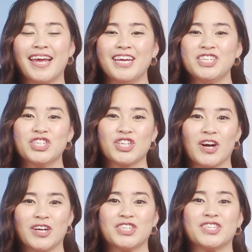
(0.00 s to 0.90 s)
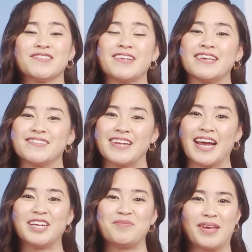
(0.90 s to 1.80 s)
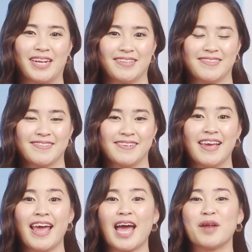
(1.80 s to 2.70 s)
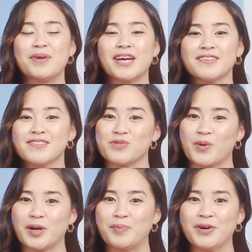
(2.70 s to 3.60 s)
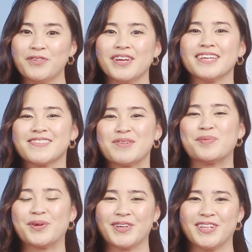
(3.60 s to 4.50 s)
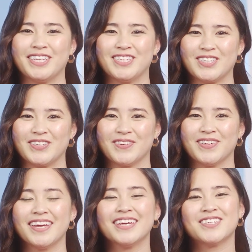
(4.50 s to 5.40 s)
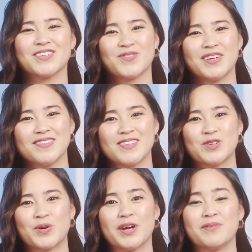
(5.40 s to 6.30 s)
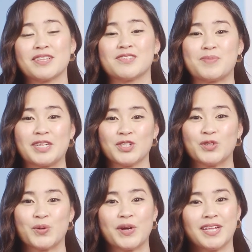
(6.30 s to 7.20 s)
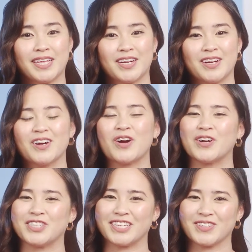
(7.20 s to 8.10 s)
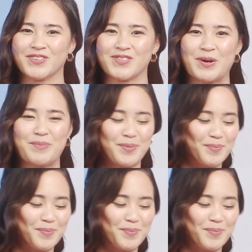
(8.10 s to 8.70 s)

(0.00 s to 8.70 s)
Each charge just takes 90 minutes. And because it's waterproof, it's simple to clean too. Just rinse the toy with a special toy cleaner or gentle soap.